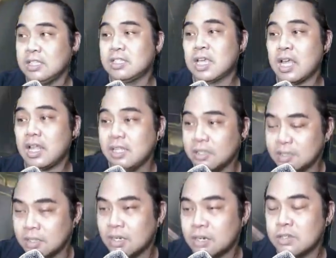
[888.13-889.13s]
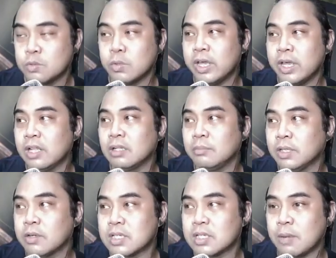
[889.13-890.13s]
Talia there as well
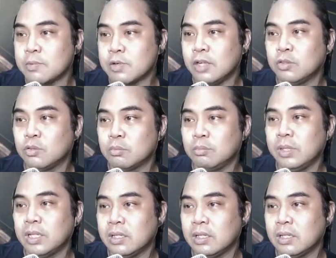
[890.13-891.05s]
because I'm trying to build